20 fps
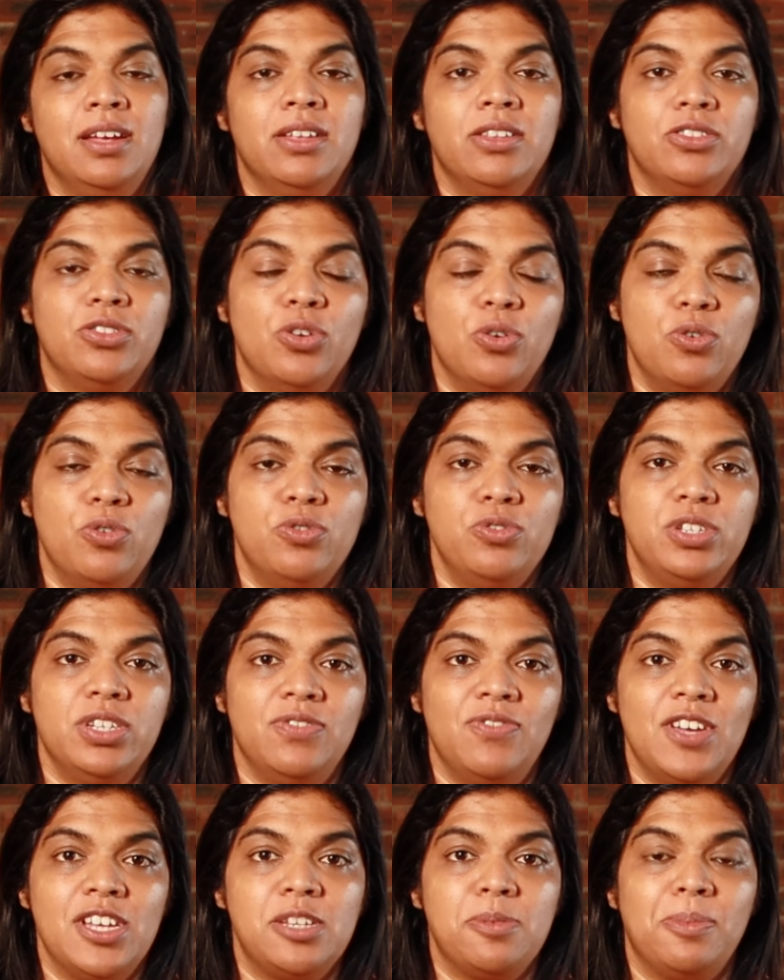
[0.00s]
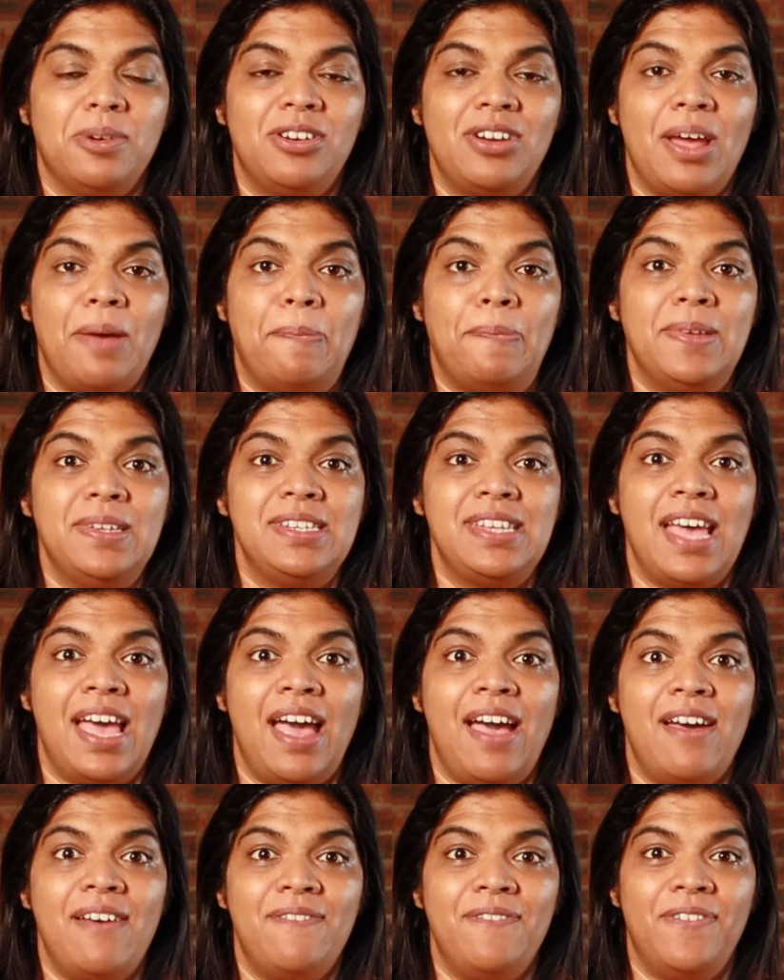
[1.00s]
Those investment wrappers
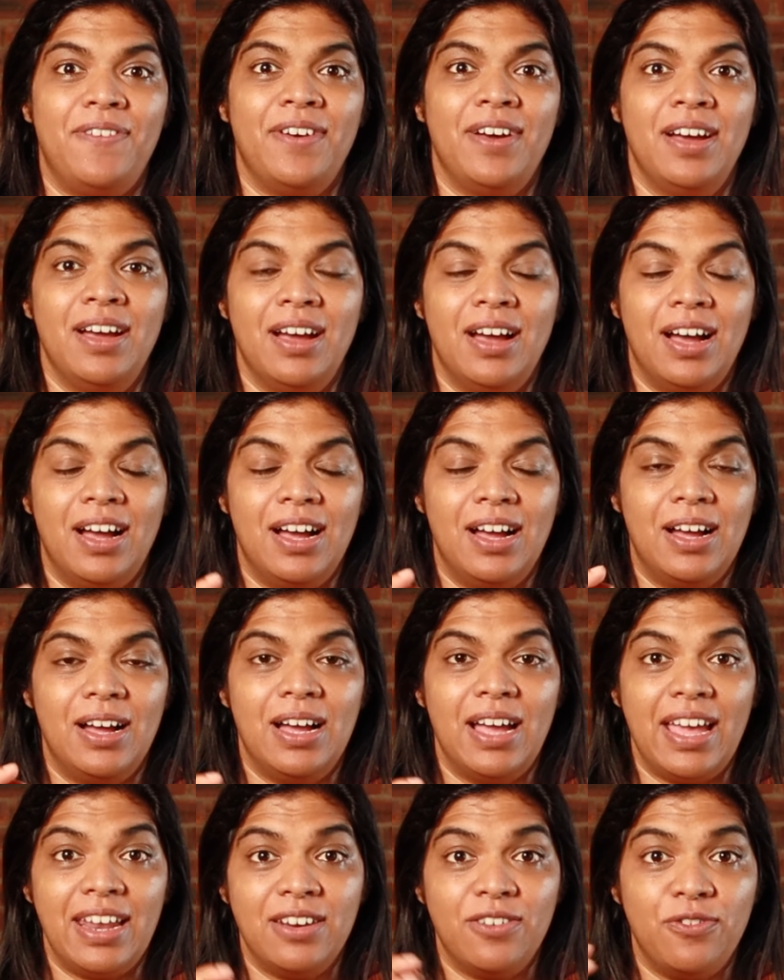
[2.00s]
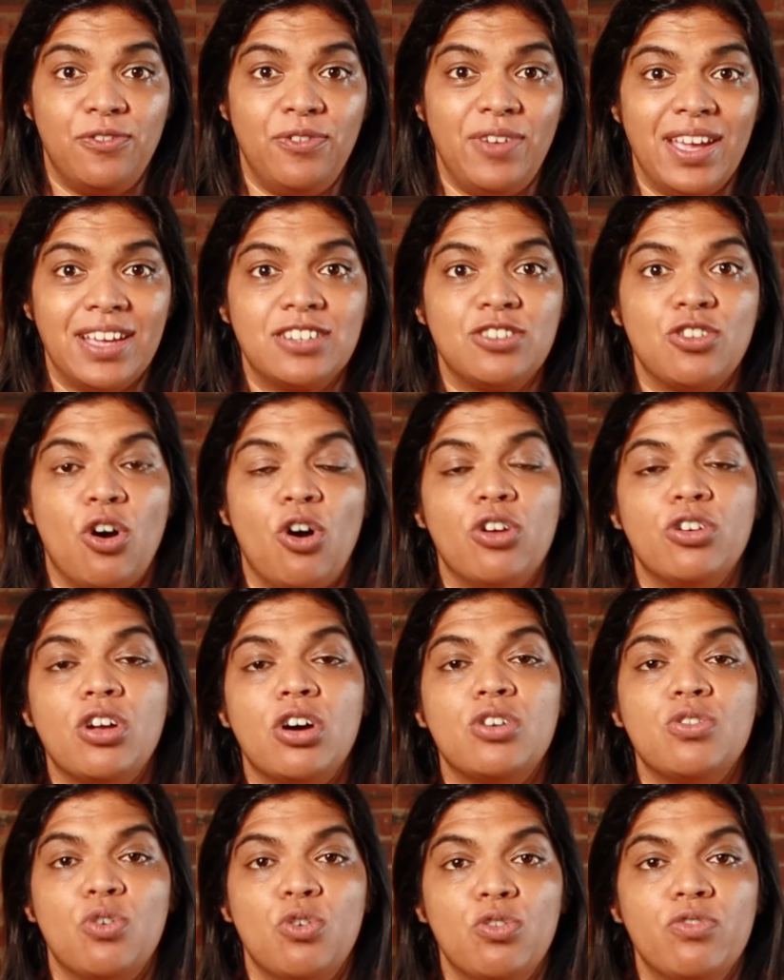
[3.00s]
have an effect on
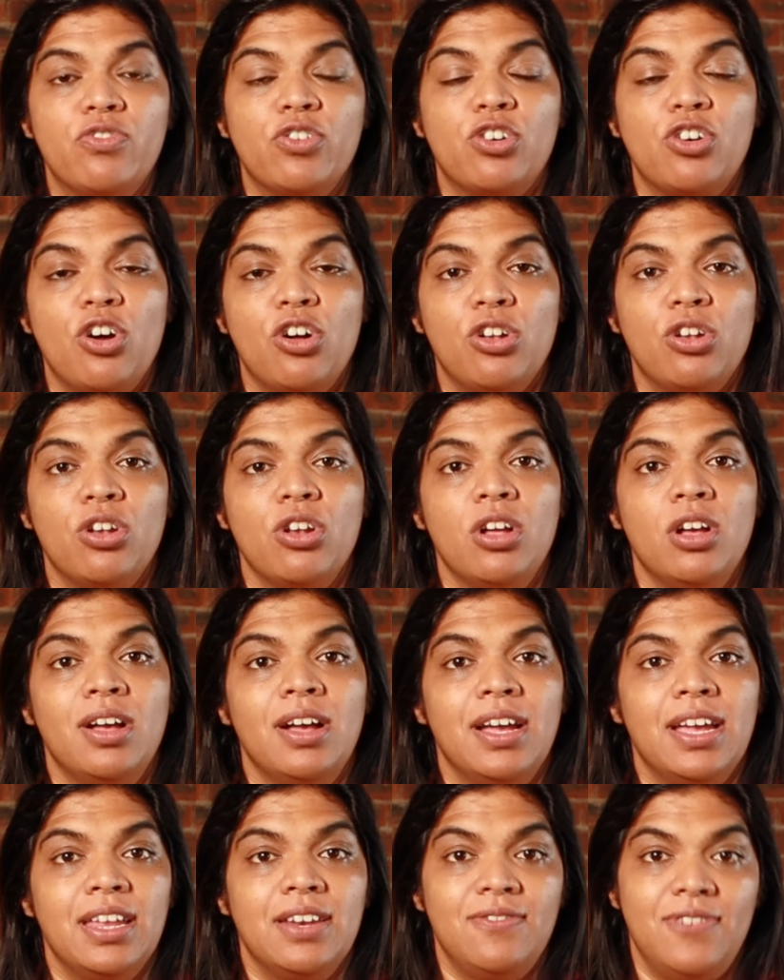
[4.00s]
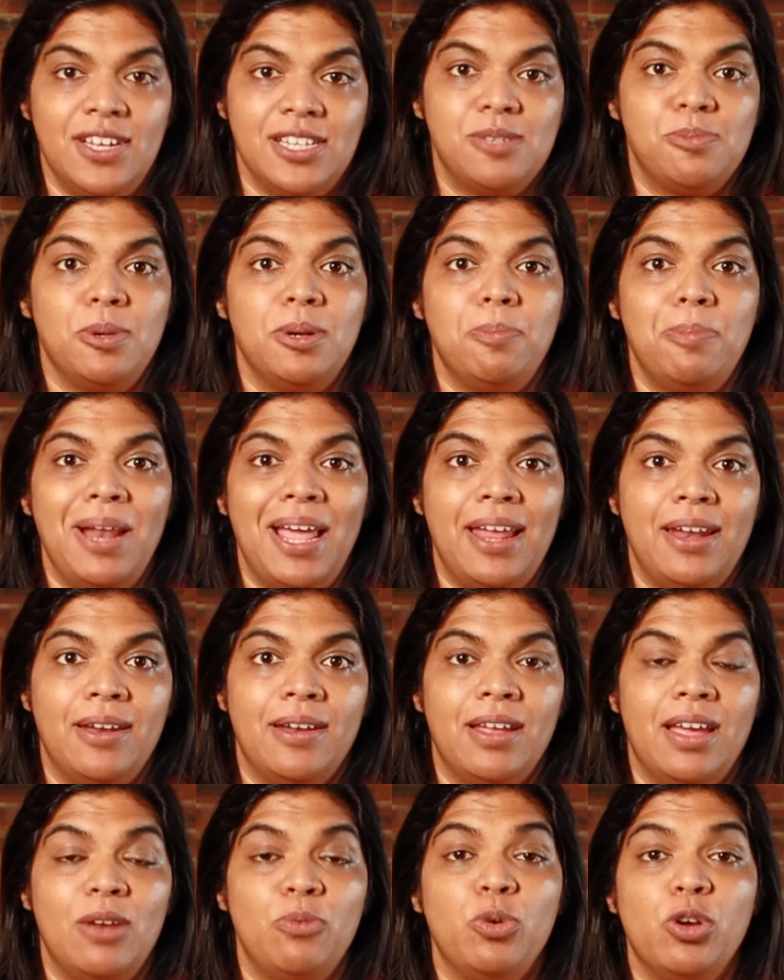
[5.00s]
our overall investment plan,
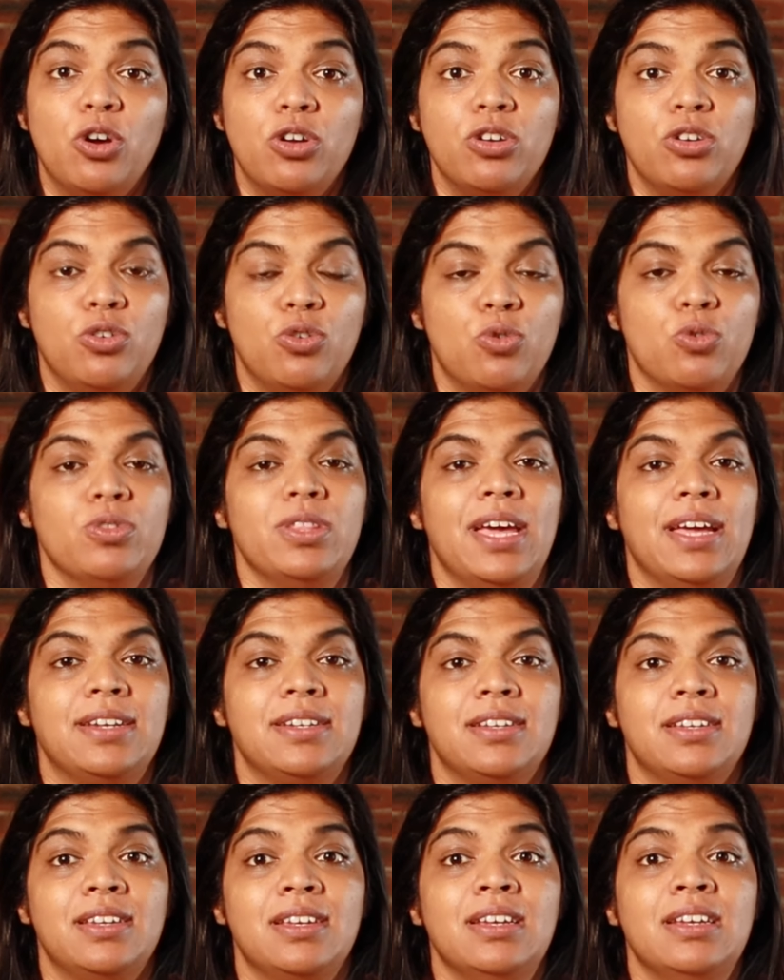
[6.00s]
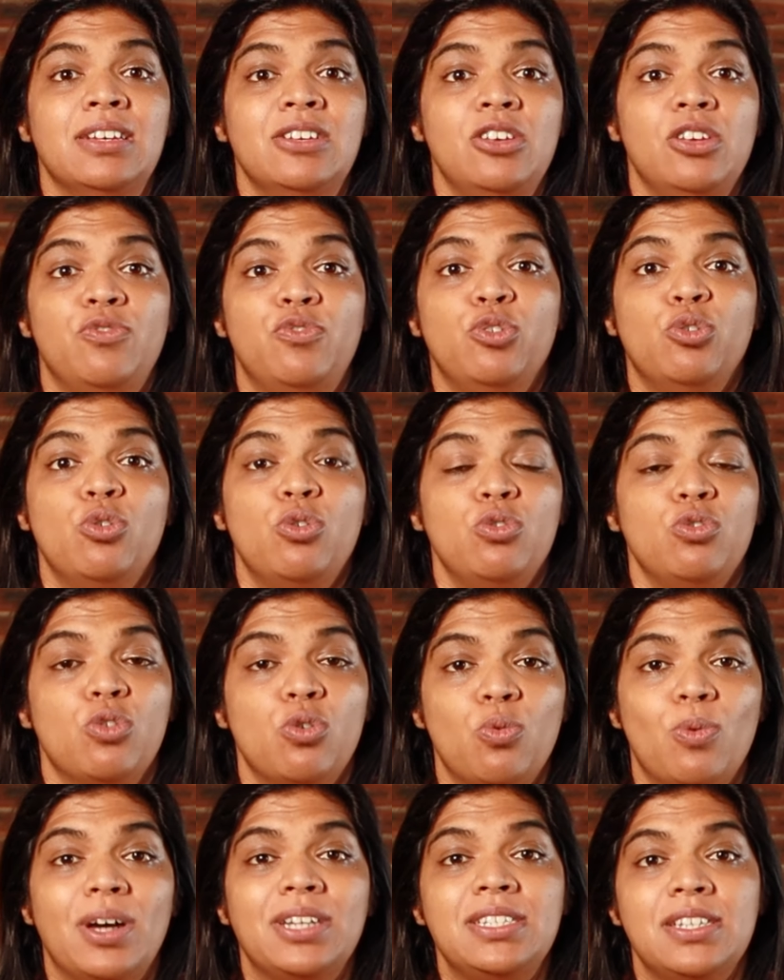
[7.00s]
and we got to know that. If you don't know
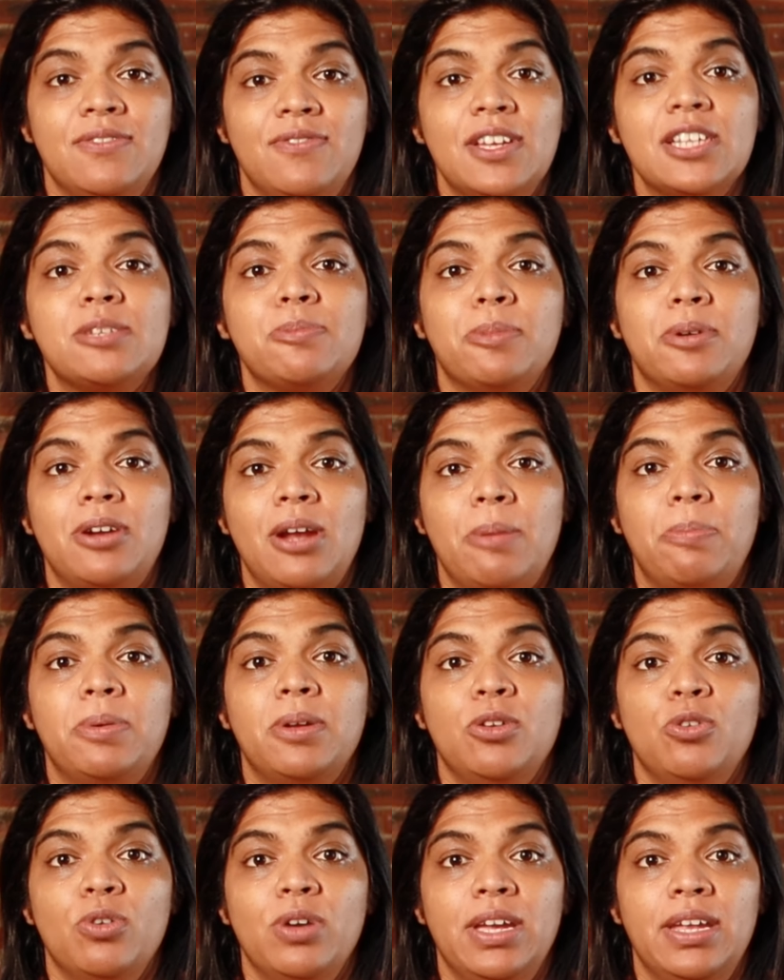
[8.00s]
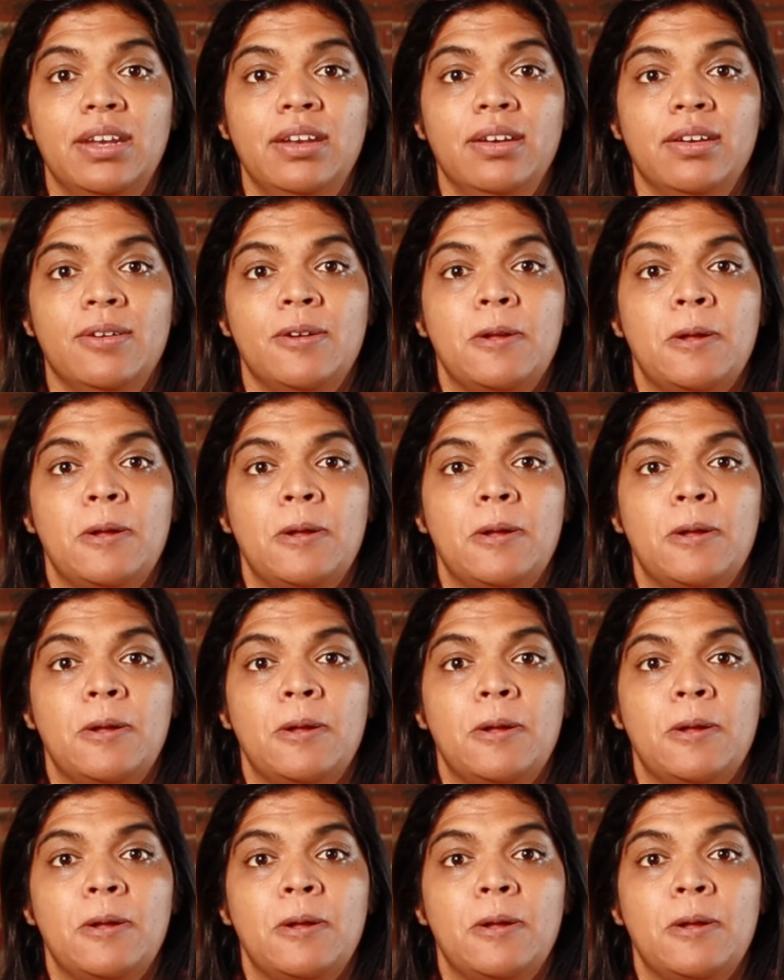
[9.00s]
what investment wrapper you're in,